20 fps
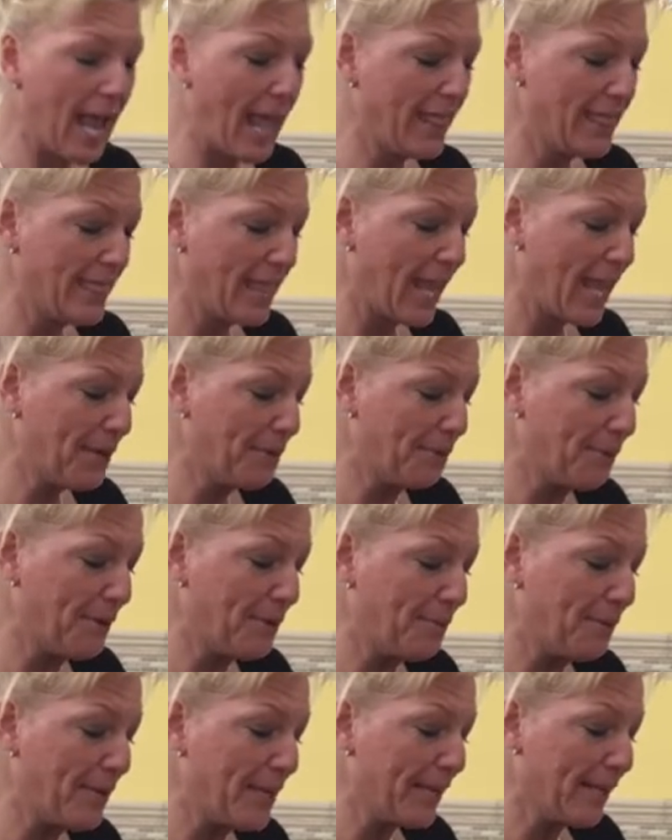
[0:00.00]
And then
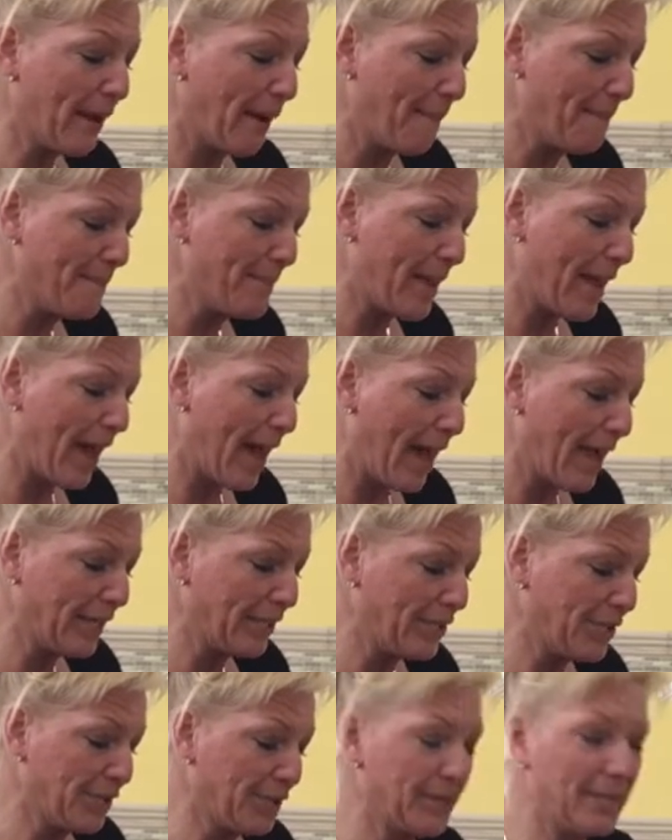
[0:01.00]
when we come back,
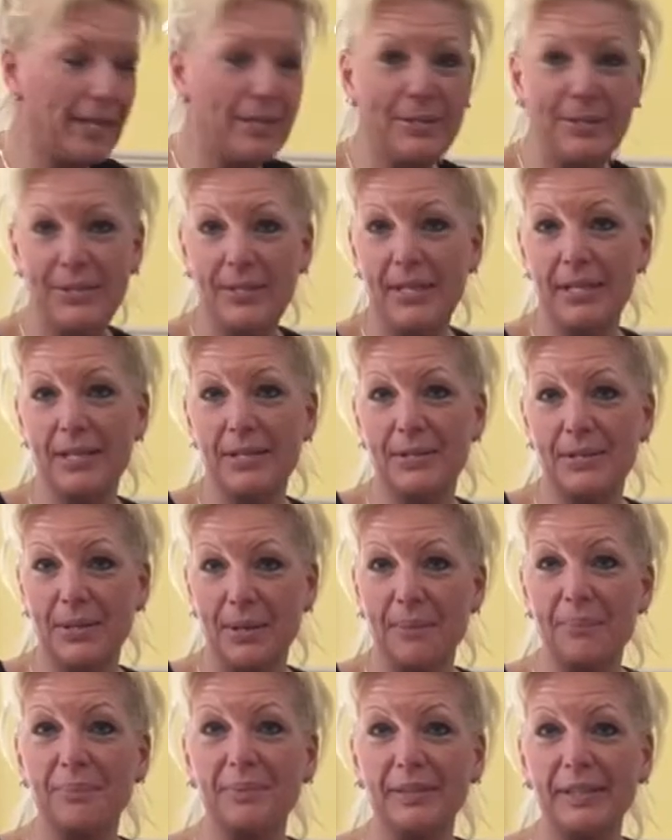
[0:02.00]
you're gonna see this
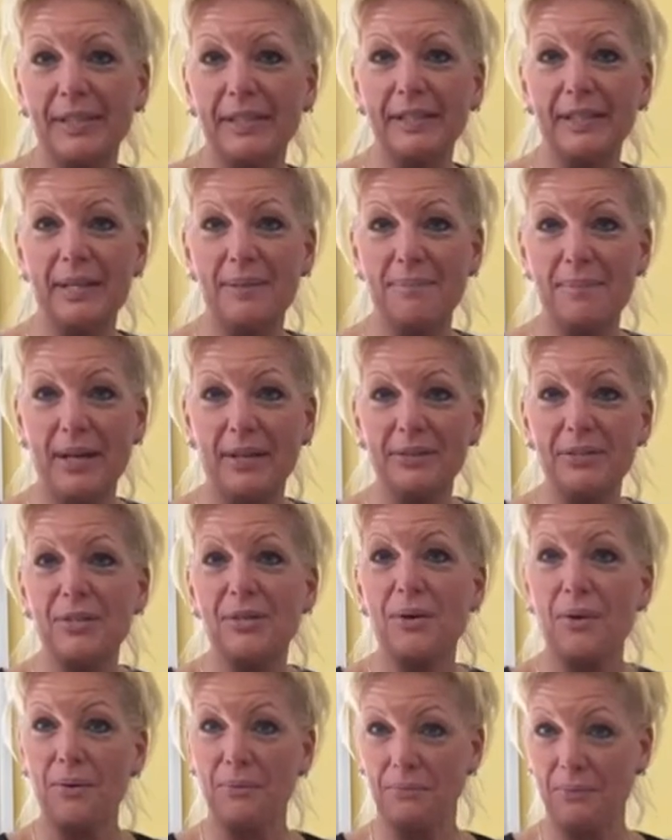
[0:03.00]
completely melted
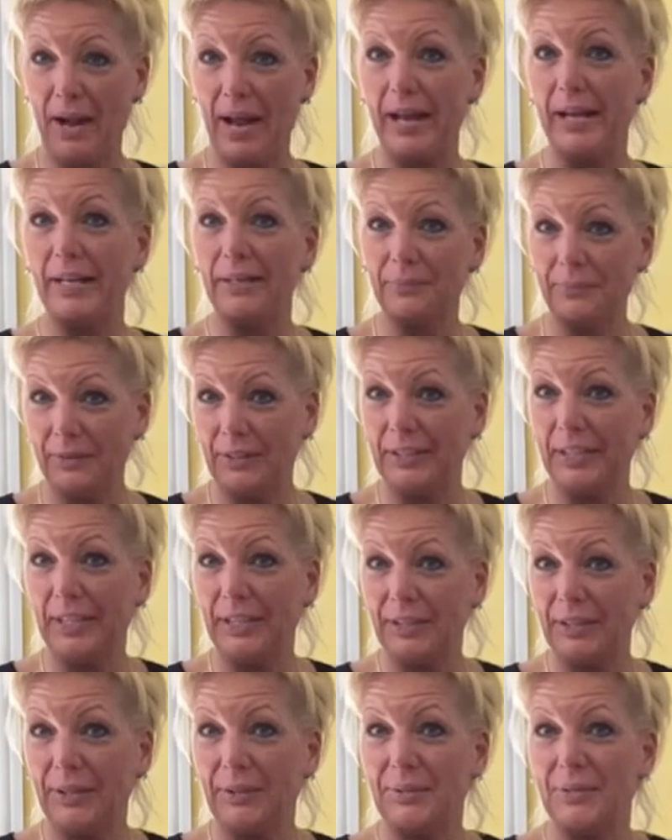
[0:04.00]
or right really
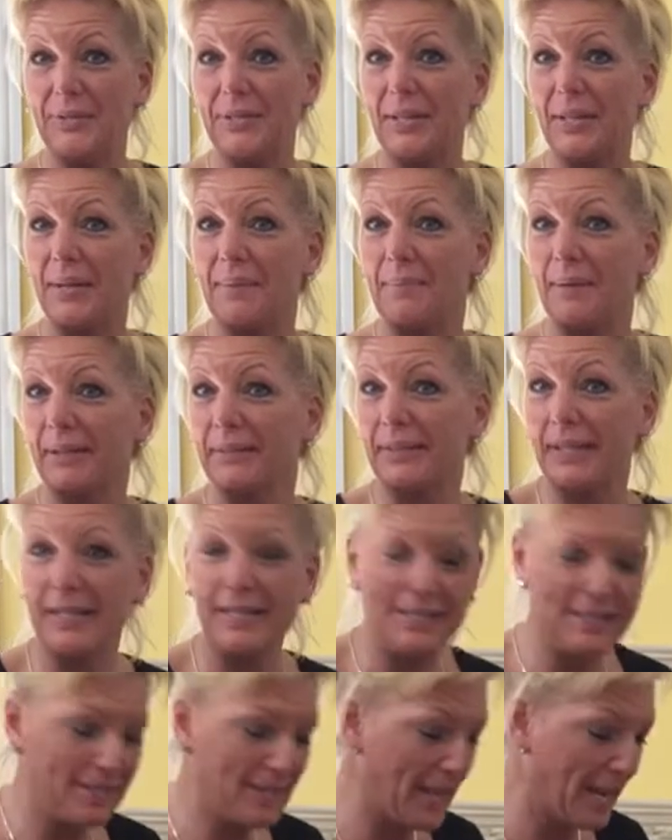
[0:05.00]
close to the melting
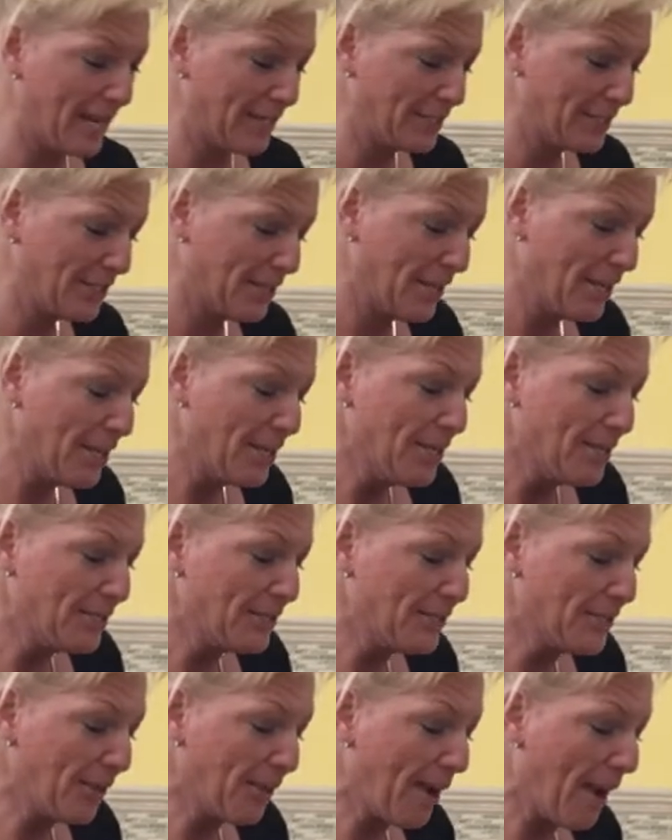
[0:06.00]
stage.
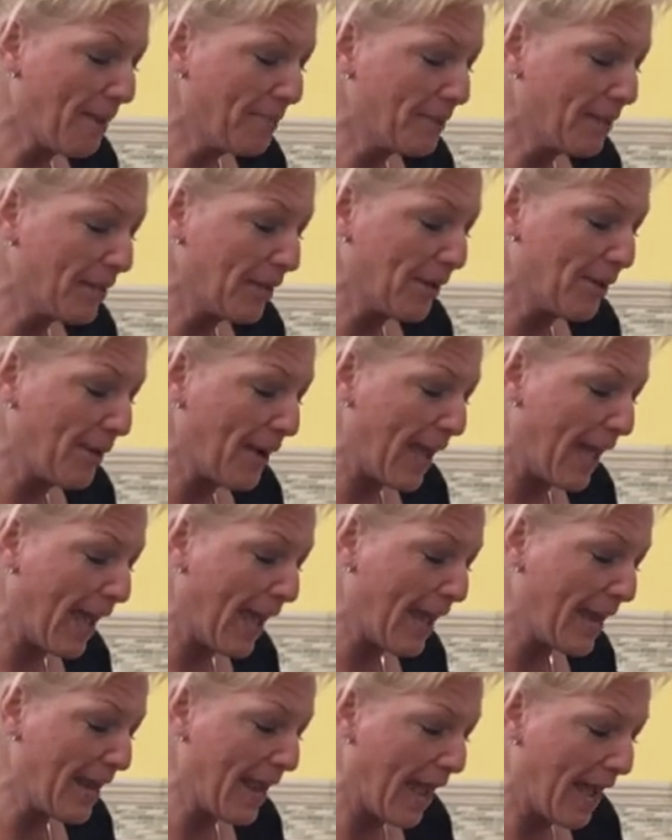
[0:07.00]
So I'm gonna go
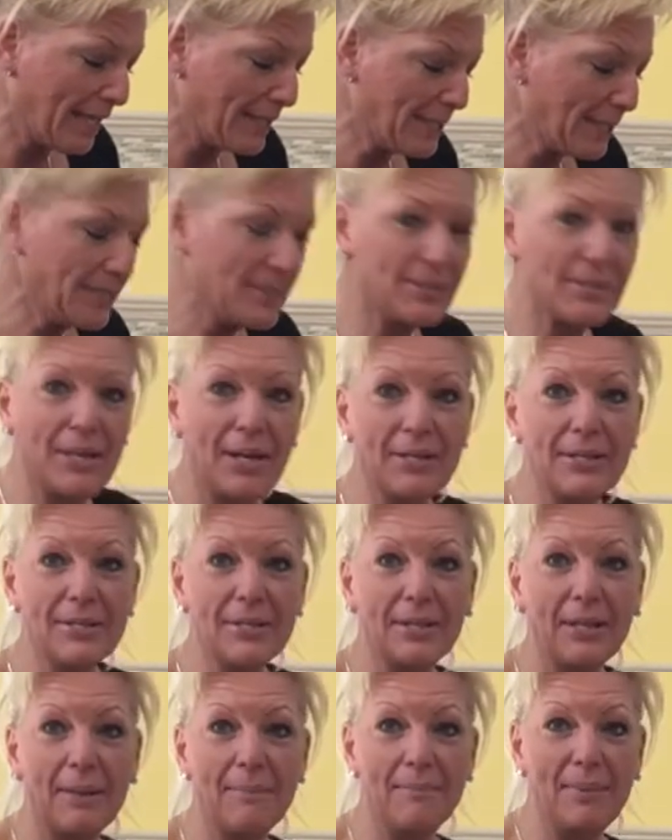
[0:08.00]
ahead as it starts
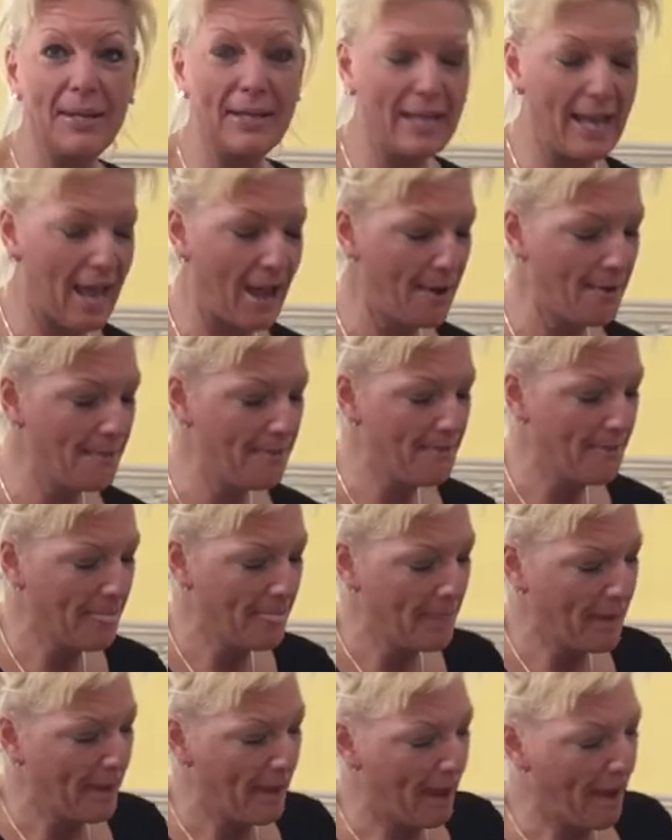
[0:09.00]
clumping now.
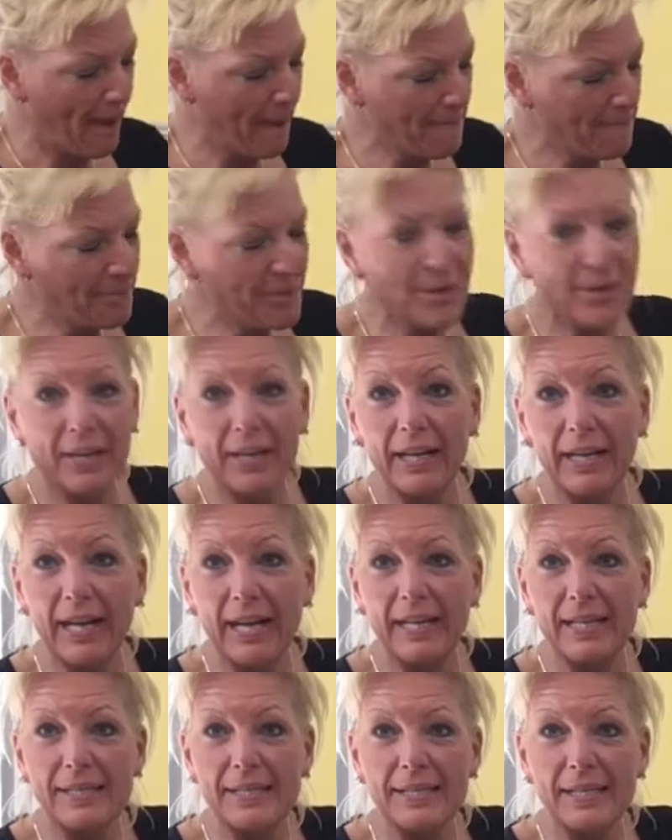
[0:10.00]
Um, you can
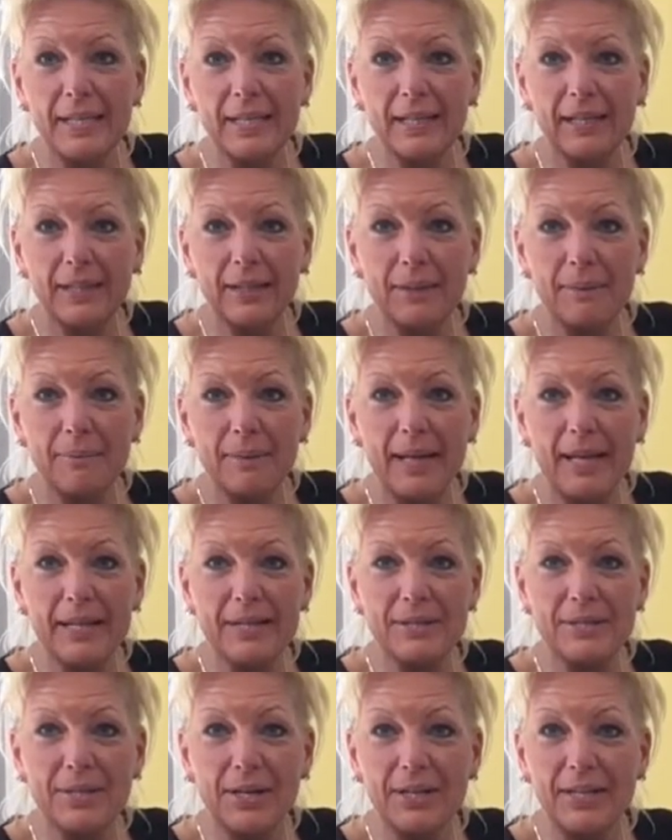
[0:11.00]
kind of see it a little bit.
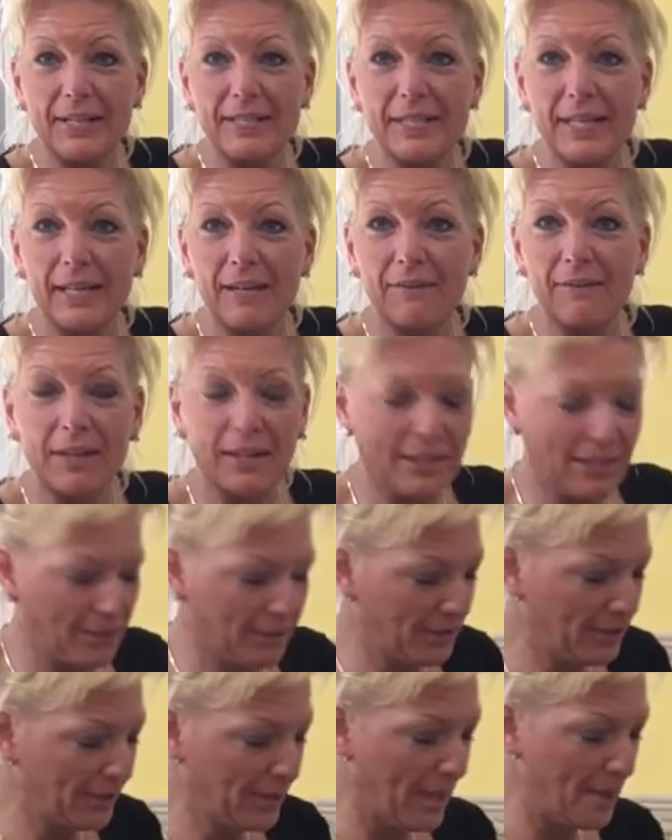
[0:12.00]
It's starting to give the little
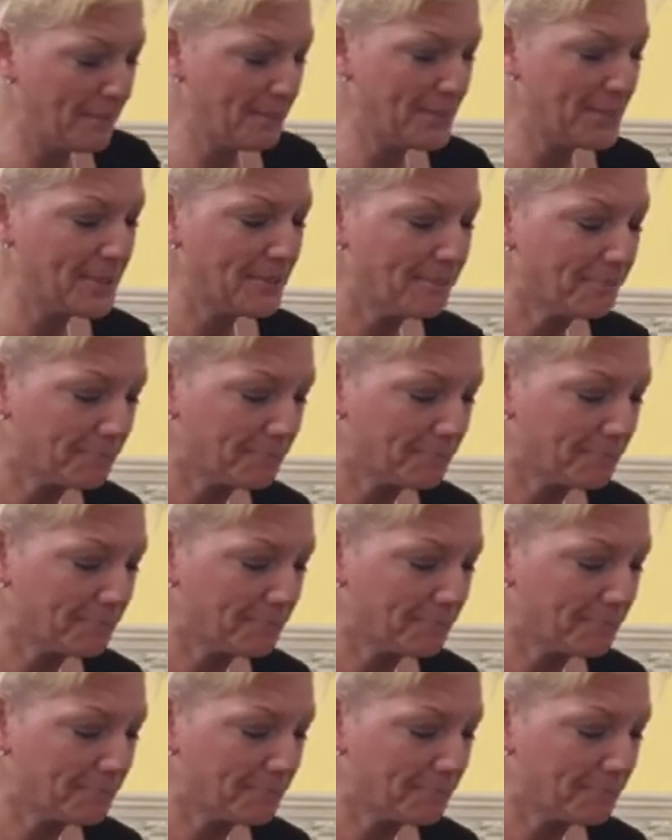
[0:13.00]
clumps.